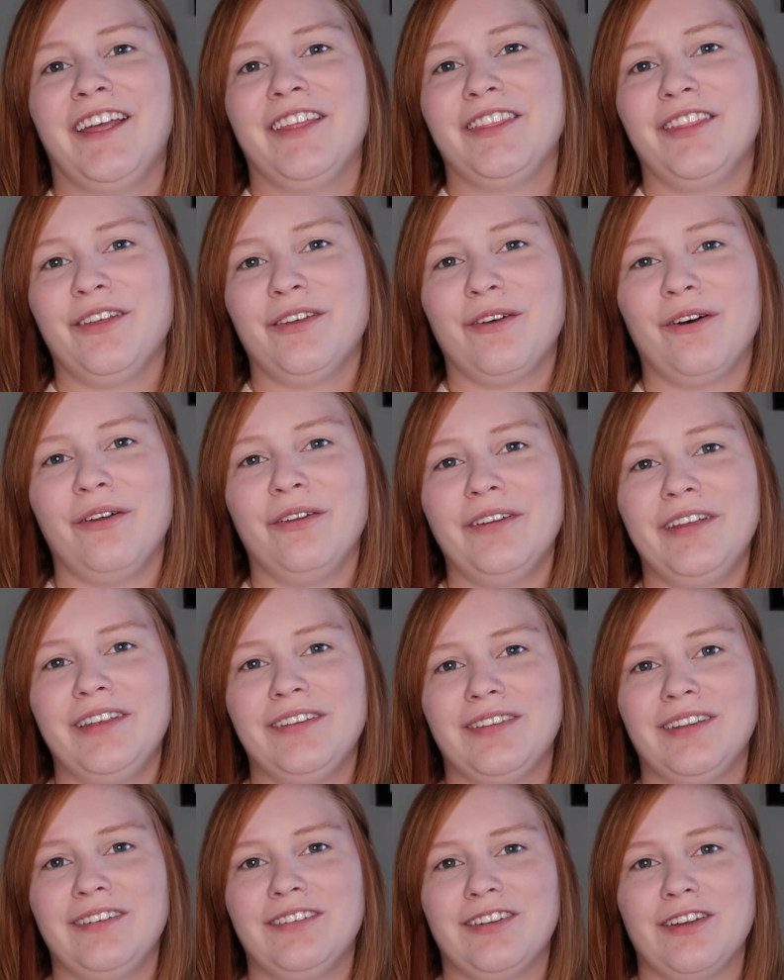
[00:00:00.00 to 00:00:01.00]
The goal
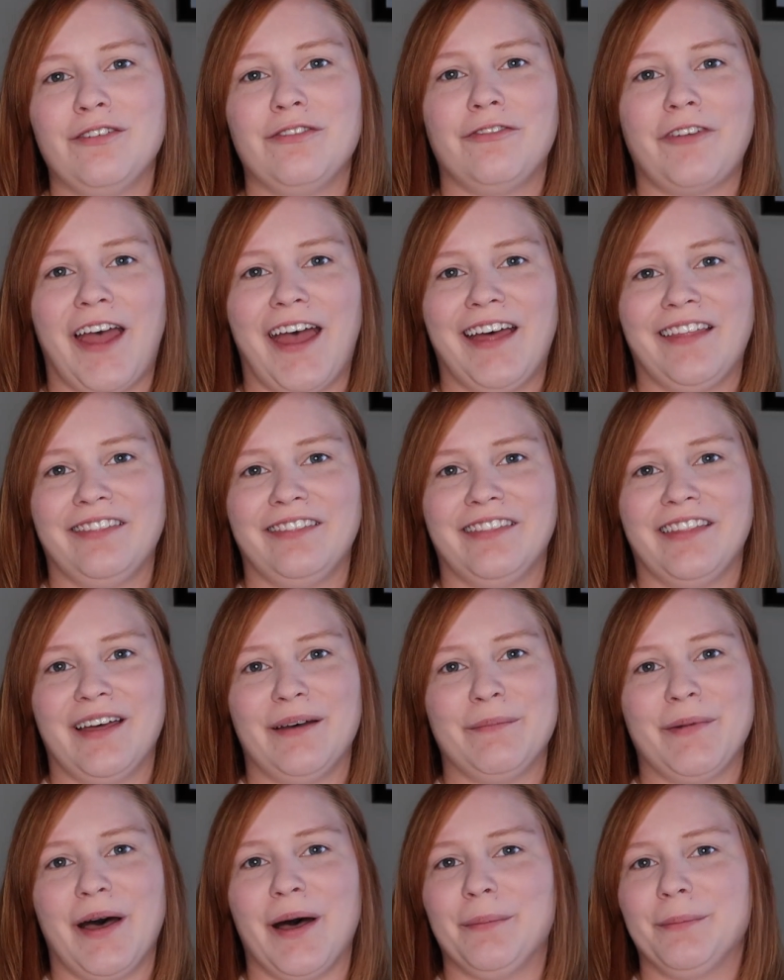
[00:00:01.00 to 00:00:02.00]
isn't to fatten
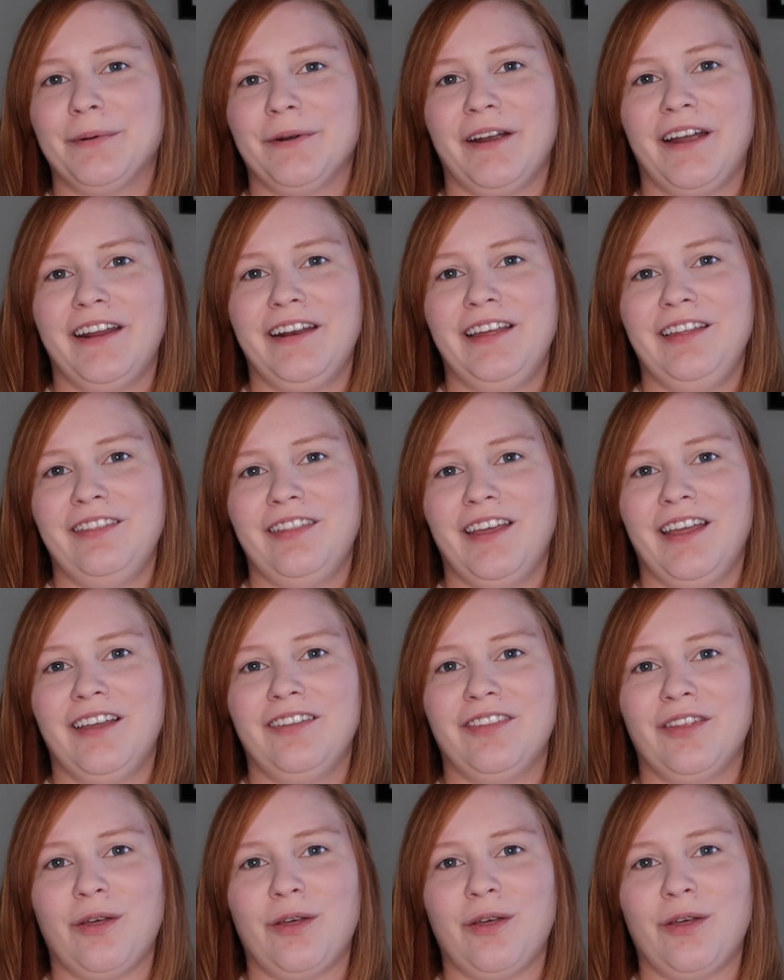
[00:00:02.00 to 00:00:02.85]
them up or anything.